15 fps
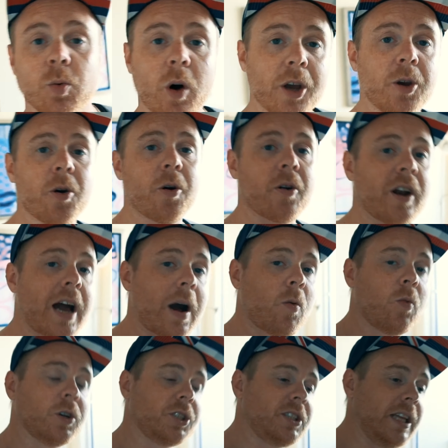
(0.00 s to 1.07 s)
So what you heard now
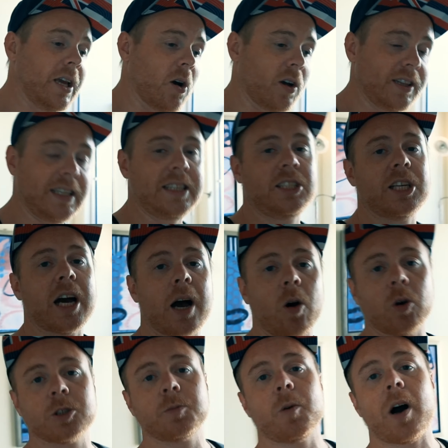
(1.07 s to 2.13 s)
was the D J I
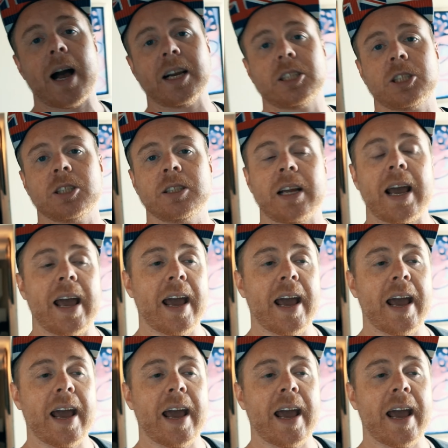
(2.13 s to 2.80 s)
Osmo Action,